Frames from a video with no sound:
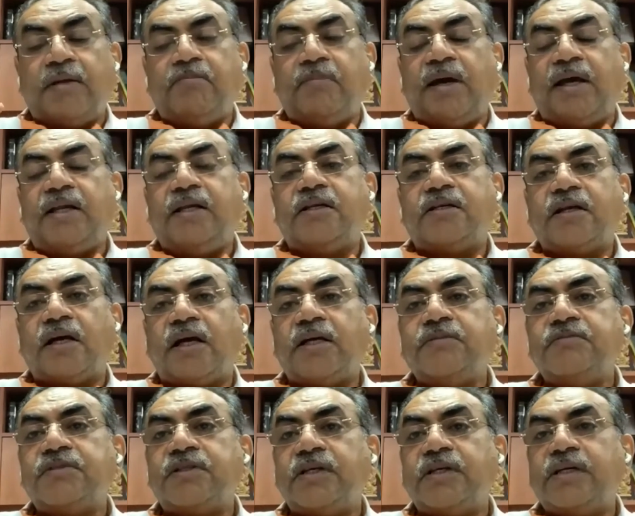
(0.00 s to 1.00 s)
Many
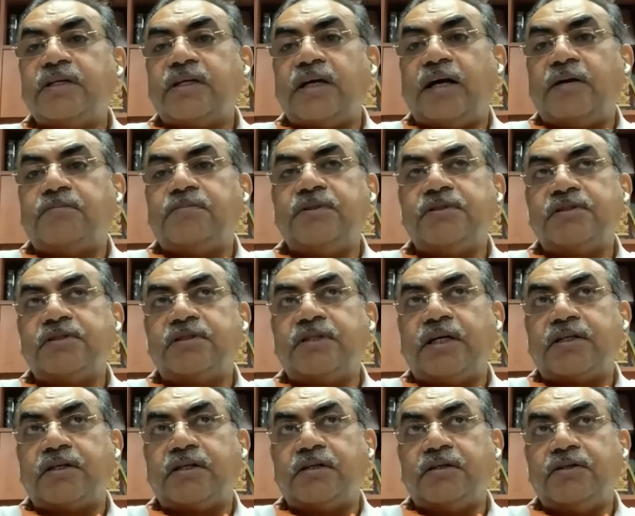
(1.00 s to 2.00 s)
times it happens
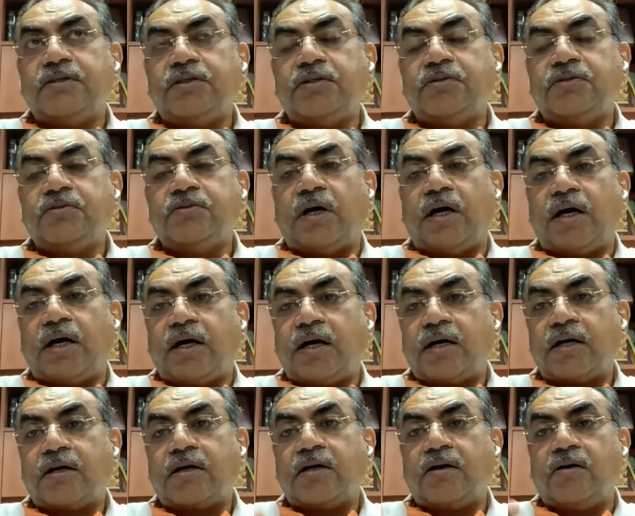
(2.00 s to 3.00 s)
that you
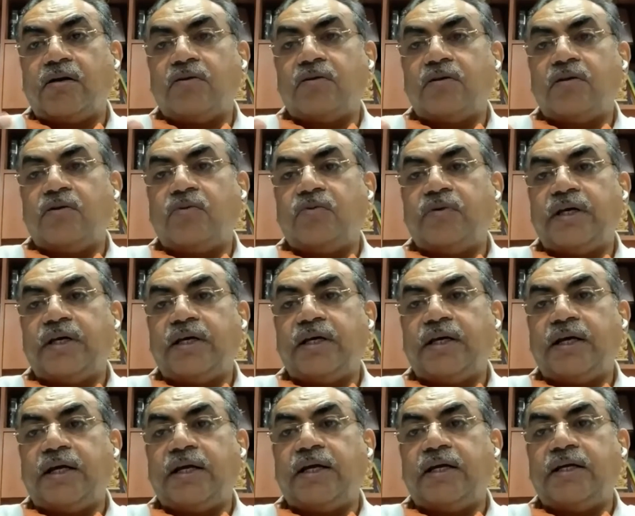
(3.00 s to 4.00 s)
are on the
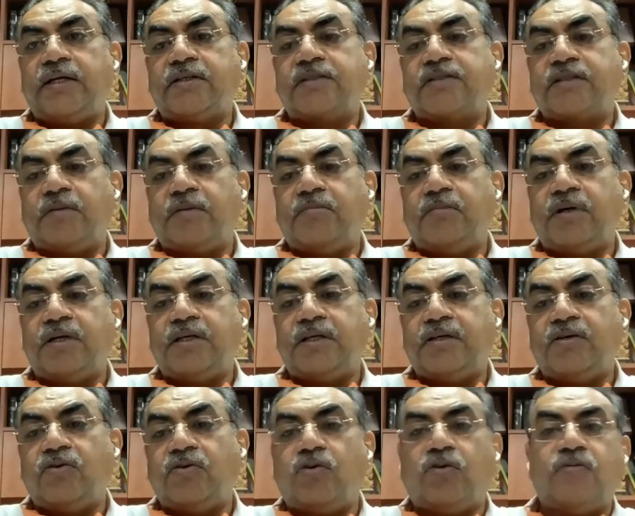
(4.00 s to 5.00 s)
way and
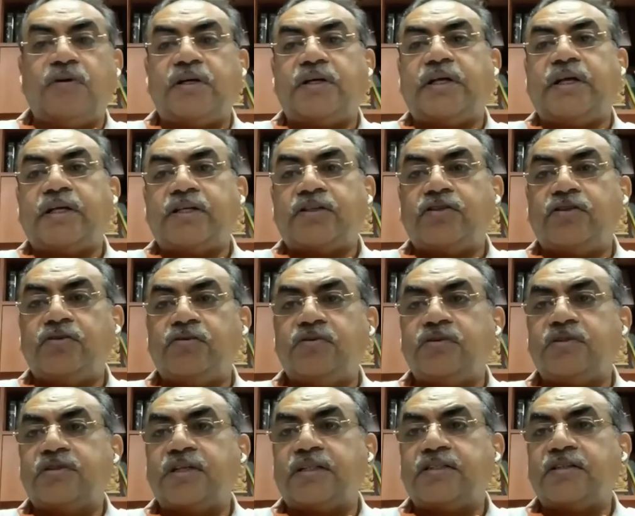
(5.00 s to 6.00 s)
somebody overtakes you
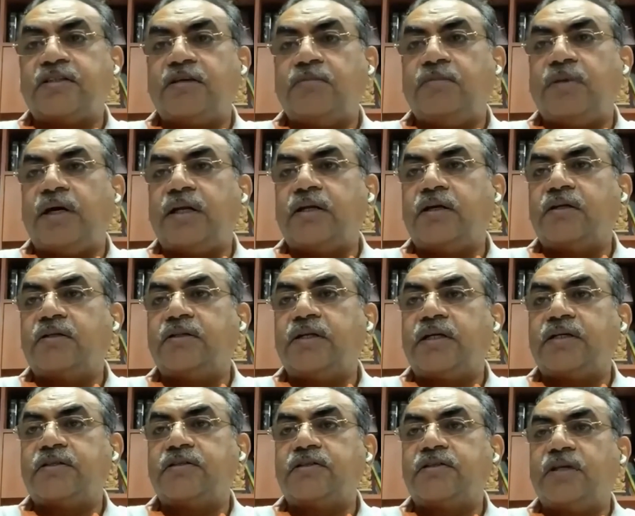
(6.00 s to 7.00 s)
in such a manner
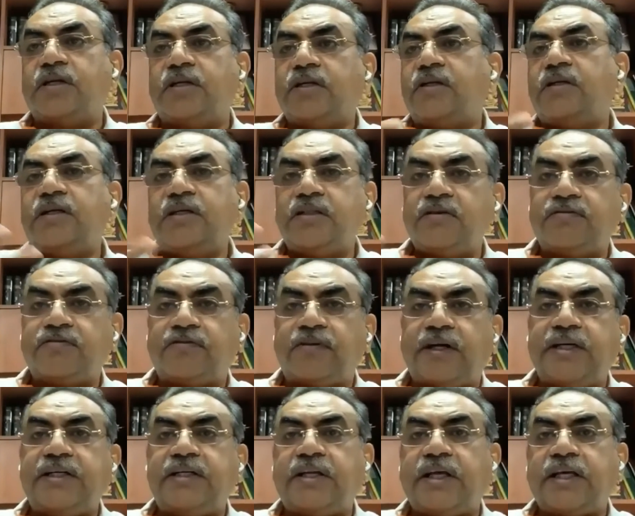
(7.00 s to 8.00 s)
that suddenly the
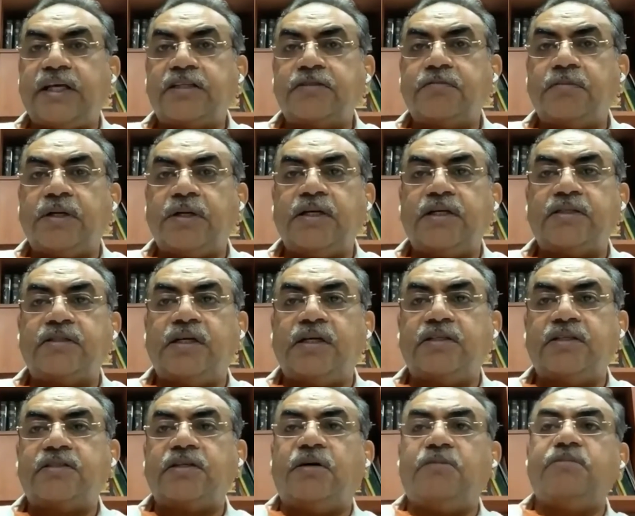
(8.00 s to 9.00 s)
fight takes place
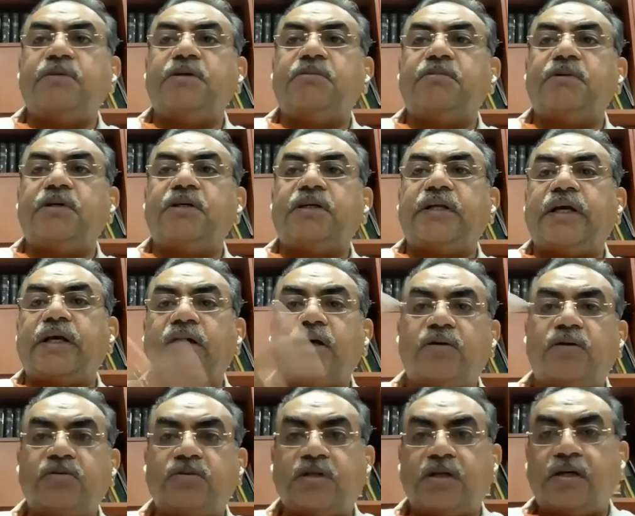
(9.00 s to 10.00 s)
and some people take
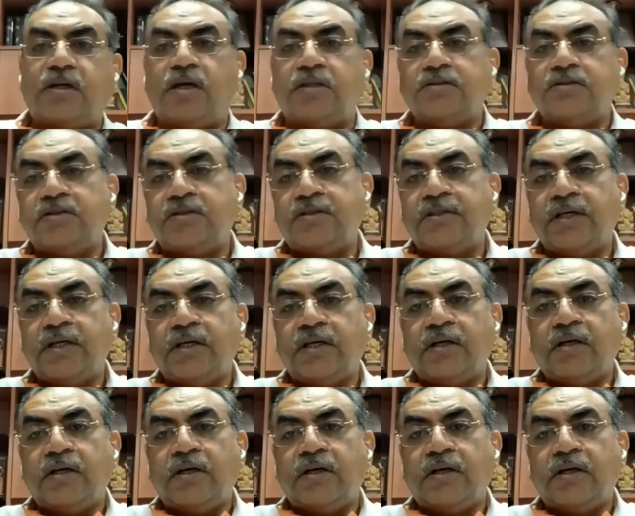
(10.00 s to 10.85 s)
out the guns.